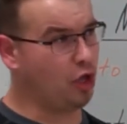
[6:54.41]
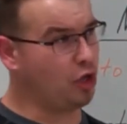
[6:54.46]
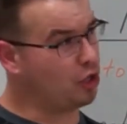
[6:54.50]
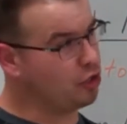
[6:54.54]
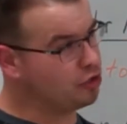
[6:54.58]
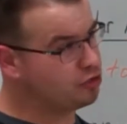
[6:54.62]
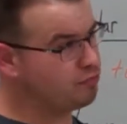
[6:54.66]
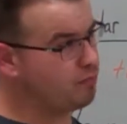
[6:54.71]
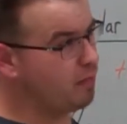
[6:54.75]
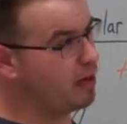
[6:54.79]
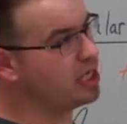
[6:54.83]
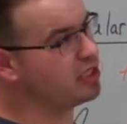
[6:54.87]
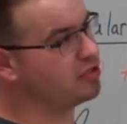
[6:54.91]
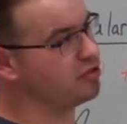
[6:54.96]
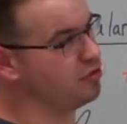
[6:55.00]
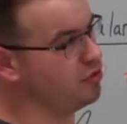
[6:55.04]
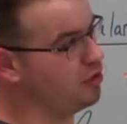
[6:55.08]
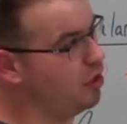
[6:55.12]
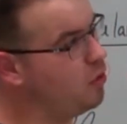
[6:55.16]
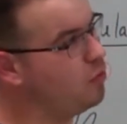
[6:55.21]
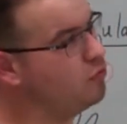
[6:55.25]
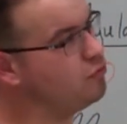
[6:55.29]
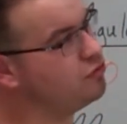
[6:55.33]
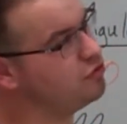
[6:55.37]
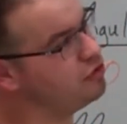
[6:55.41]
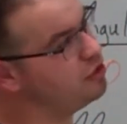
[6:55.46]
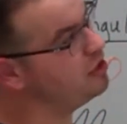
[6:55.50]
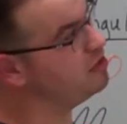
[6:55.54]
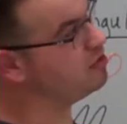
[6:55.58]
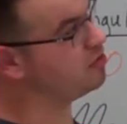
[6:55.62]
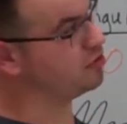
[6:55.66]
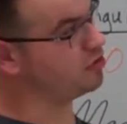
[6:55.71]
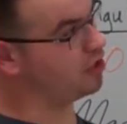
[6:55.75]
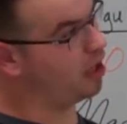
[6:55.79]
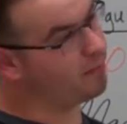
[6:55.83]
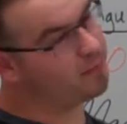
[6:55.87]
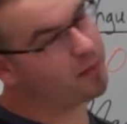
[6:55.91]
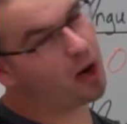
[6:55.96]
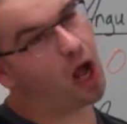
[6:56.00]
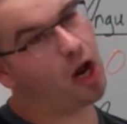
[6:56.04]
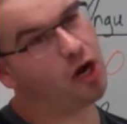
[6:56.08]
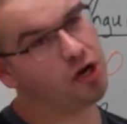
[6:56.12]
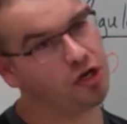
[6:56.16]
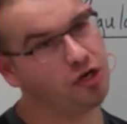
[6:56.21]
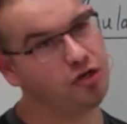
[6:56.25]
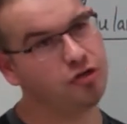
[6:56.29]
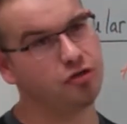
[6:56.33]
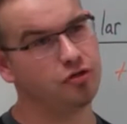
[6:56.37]
This makes no sense. I'm
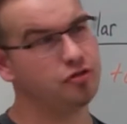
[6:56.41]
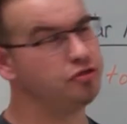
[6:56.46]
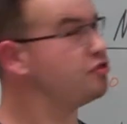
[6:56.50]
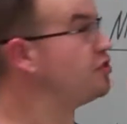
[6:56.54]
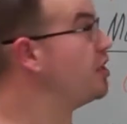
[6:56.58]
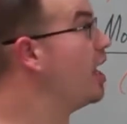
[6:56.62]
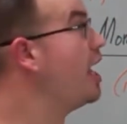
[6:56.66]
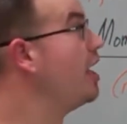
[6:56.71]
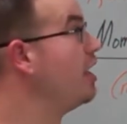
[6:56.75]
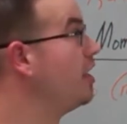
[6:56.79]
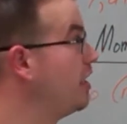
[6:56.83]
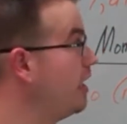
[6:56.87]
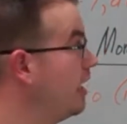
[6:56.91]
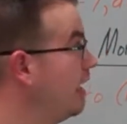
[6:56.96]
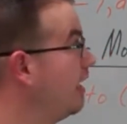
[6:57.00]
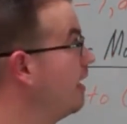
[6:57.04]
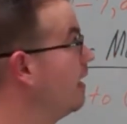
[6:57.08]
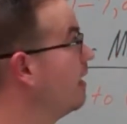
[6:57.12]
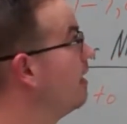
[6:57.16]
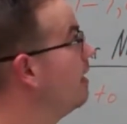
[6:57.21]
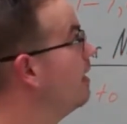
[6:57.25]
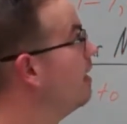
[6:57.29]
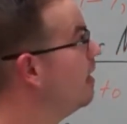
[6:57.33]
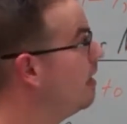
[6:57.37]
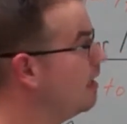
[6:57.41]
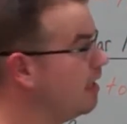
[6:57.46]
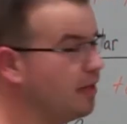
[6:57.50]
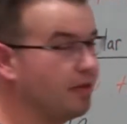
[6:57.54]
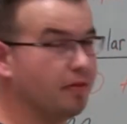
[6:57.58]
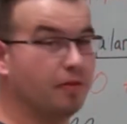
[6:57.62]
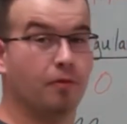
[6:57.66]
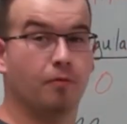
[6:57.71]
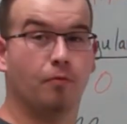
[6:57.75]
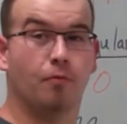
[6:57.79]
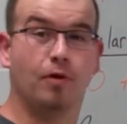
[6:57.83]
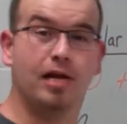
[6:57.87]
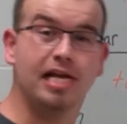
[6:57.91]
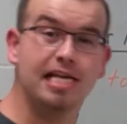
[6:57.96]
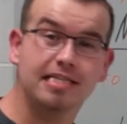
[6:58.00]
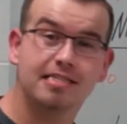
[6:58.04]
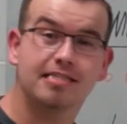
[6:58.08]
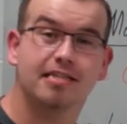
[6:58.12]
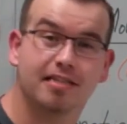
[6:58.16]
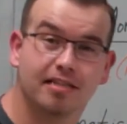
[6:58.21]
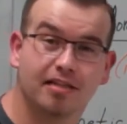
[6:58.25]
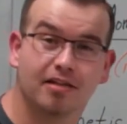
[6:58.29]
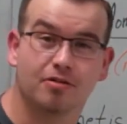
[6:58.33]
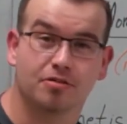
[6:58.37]
not understanding. The
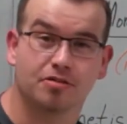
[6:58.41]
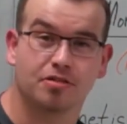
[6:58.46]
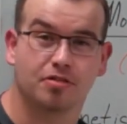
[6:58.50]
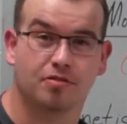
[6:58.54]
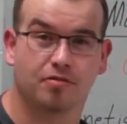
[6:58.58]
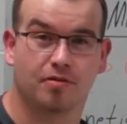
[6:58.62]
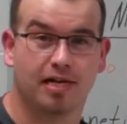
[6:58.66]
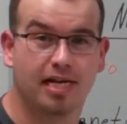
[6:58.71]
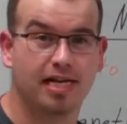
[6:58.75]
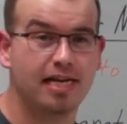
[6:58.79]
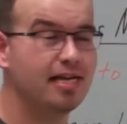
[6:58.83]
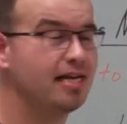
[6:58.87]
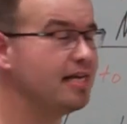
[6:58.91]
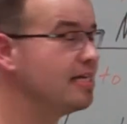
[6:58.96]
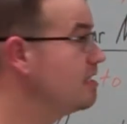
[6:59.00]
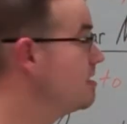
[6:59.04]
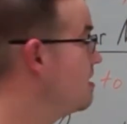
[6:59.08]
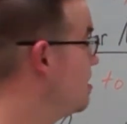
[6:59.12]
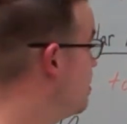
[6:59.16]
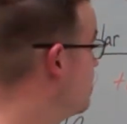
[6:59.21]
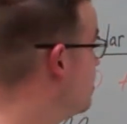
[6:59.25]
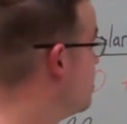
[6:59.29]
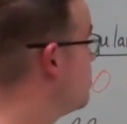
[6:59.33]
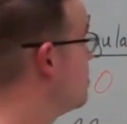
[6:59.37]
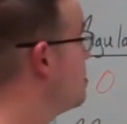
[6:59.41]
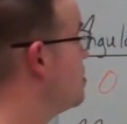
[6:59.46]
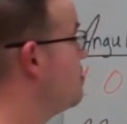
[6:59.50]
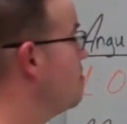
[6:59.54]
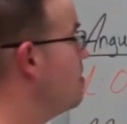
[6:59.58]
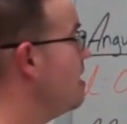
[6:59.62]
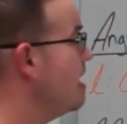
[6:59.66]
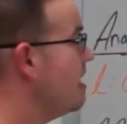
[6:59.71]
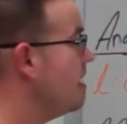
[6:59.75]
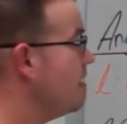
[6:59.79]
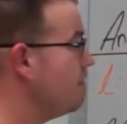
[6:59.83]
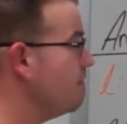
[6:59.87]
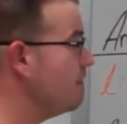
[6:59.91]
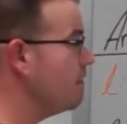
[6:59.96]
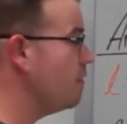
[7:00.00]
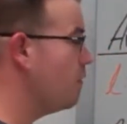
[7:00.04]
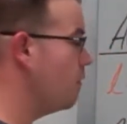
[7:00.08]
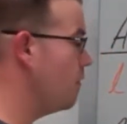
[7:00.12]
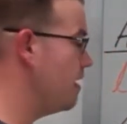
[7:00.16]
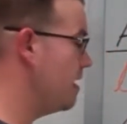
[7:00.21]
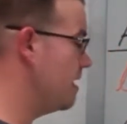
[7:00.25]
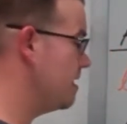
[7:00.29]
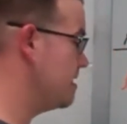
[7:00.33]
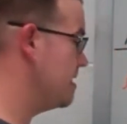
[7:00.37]
reason there's 3 is because there's 3 different
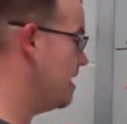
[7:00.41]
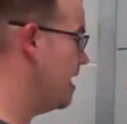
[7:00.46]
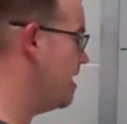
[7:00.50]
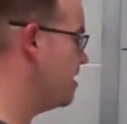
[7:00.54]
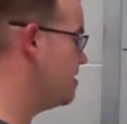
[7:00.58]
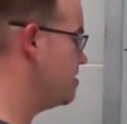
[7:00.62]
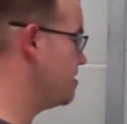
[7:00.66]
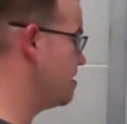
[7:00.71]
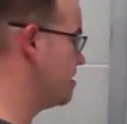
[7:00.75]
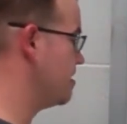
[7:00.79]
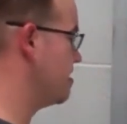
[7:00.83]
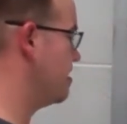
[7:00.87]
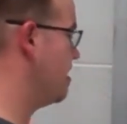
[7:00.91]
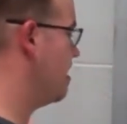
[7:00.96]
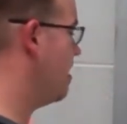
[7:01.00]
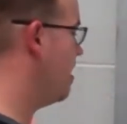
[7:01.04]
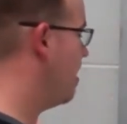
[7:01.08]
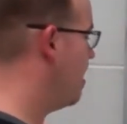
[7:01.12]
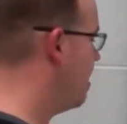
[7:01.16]
orientations.